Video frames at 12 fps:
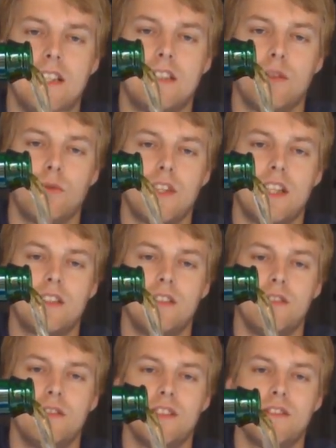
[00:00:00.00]
I don't get to
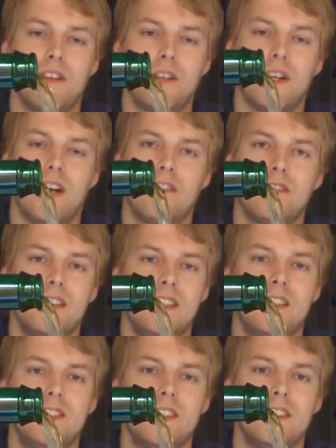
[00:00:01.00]
use this very often
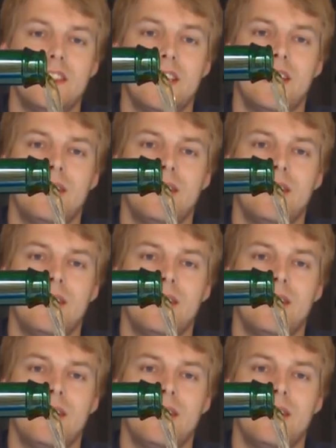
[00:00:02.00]
either,